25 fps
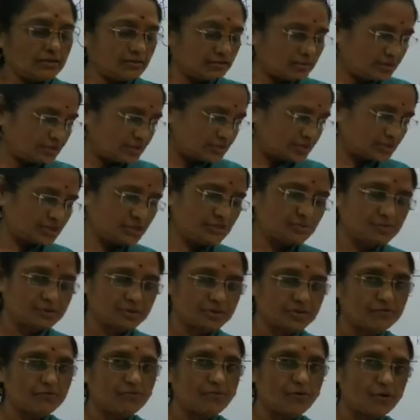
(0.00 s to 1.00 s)
the
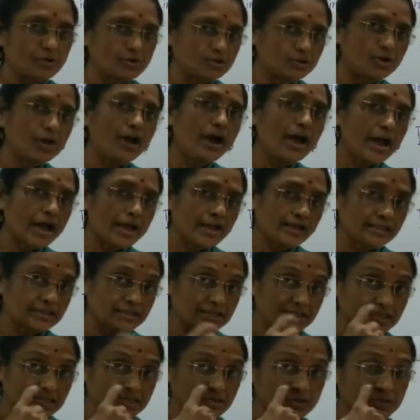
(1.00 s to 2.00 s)
description for the
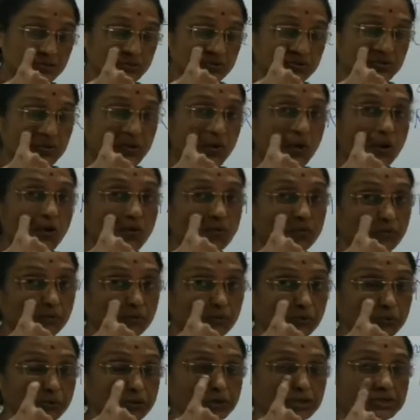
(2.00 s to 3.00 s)
axis of
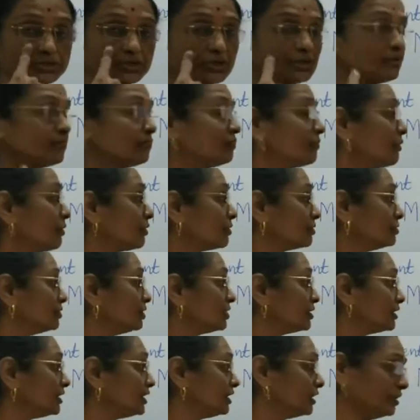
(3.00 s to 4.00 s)
rotation for
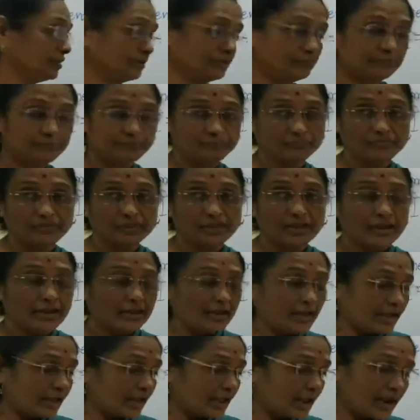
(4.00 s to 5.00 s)
the ring.
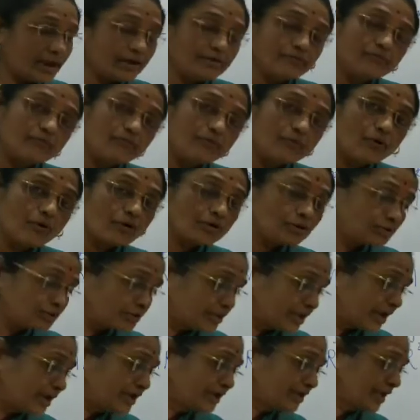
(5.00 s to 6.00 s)
And for
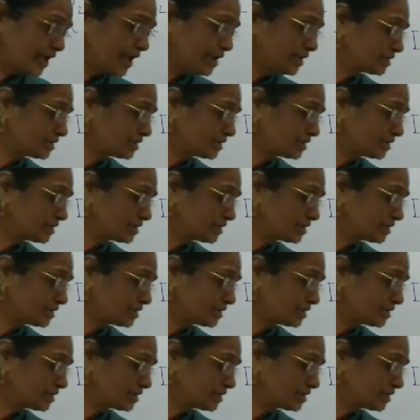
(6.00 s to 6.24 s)
that